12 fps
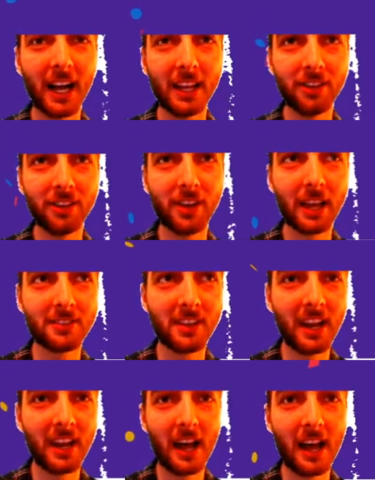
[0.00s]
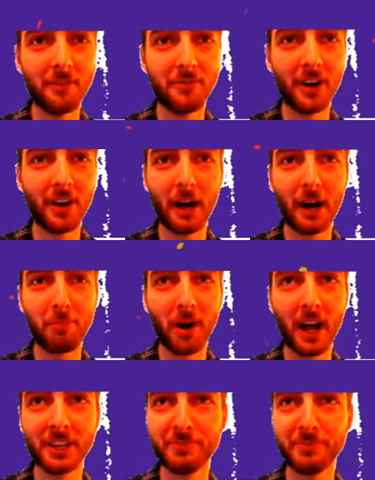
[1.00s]
You guys can have a
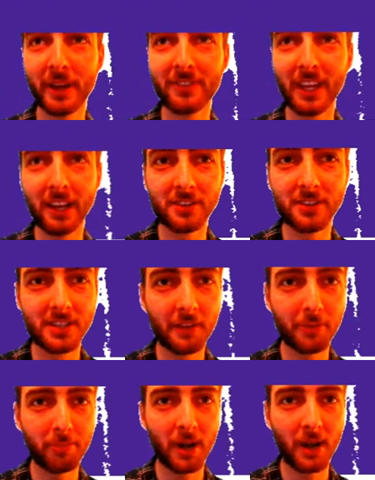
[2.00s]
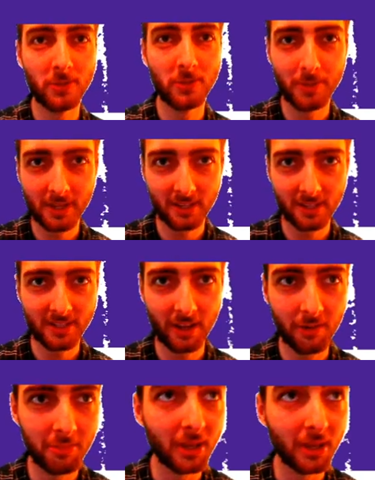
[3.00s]
prize, but you have to get yourself the prize because that
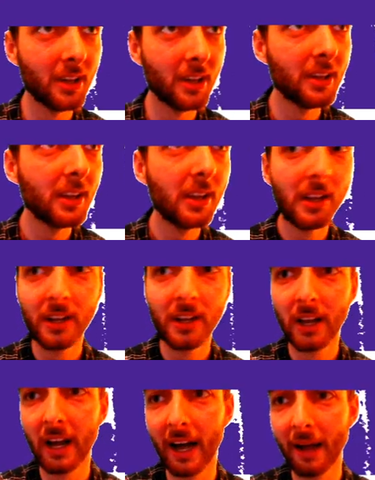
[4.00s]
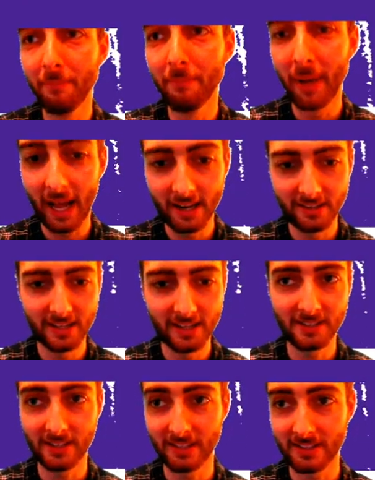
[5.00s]
would be bad
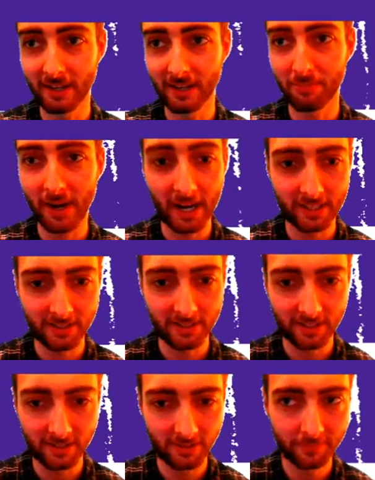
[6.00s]
distancing practices.